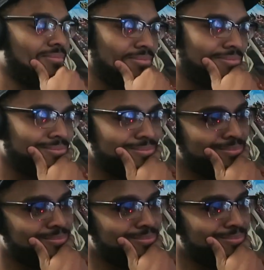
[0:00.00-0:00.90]

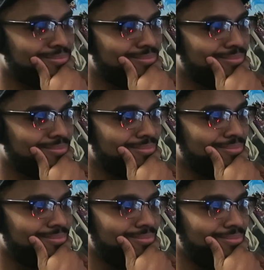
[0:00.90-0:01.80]

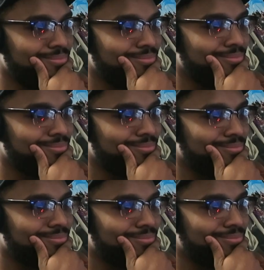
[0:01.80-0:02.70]
No one is speaking in this clip.